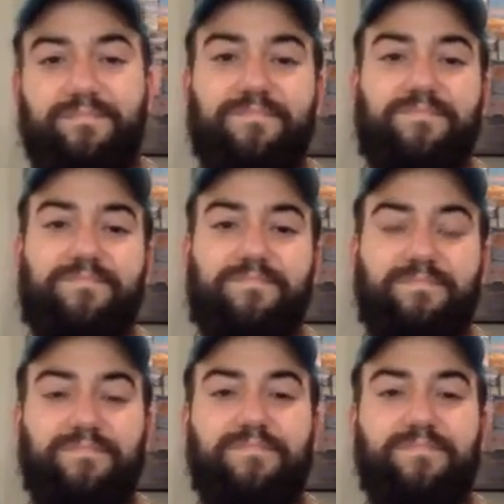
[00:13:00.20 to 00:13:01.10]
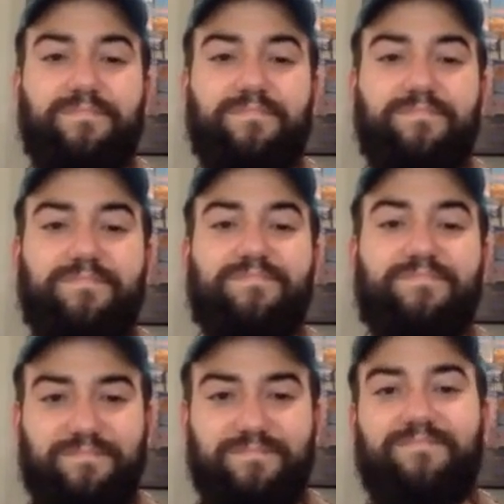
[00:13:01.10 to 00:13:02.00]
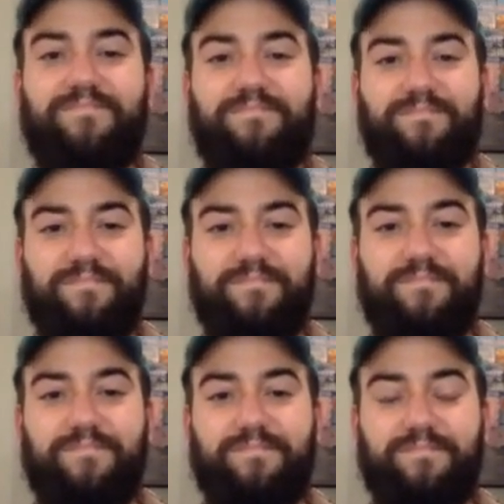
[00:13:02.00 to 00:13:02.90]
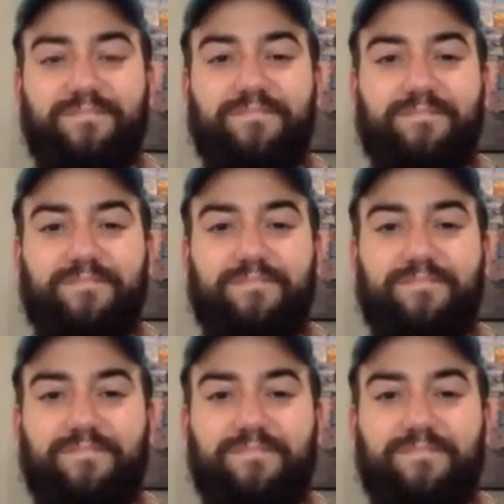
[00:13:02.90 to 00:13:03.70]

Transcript: This person isn't speaking.